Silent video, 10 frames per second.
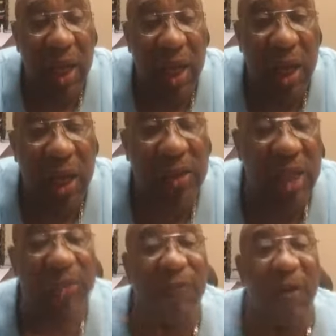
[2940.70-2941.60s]
it,
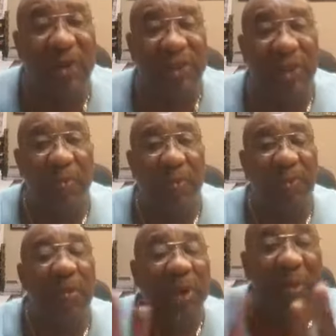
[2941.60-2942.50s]
it's very simple.
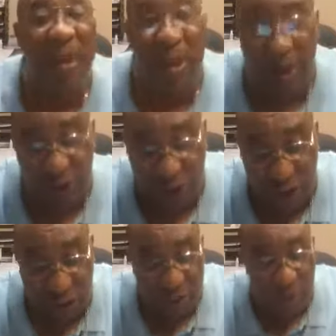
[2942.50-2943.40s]
Let me let me carry it to you a
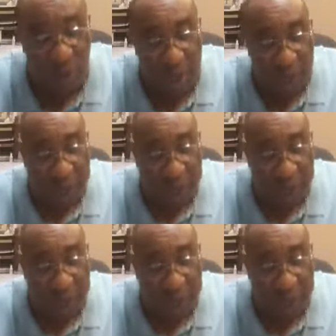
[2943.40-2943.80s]
simple way.